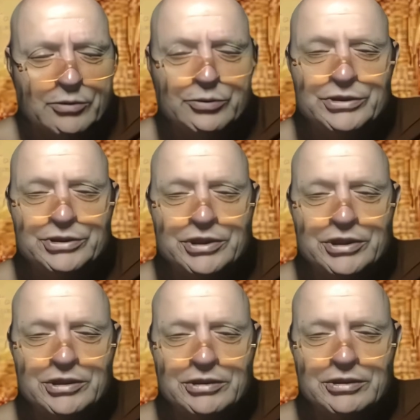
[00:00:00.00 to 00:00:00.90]

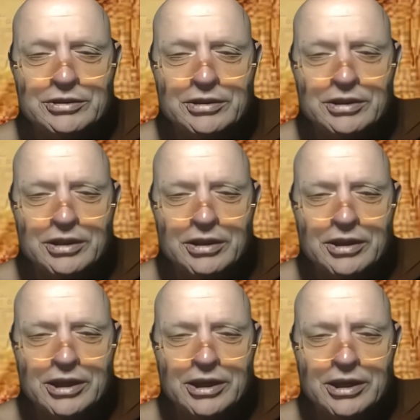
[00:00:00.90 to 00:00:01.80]
richer
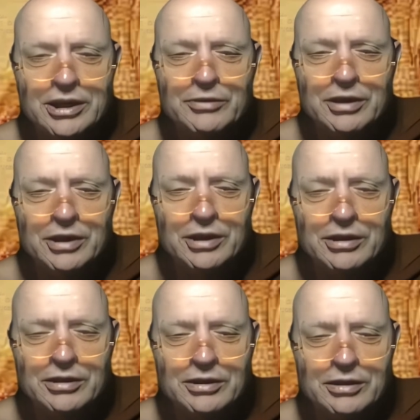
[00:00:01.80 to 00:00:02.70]
number
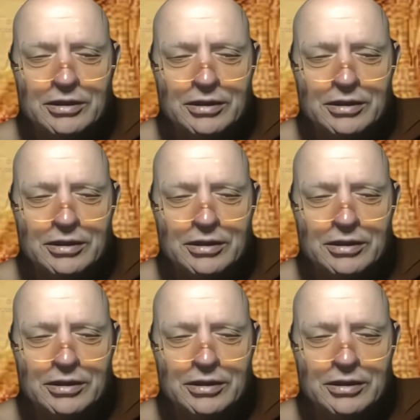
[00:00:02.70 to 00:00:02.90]
uh,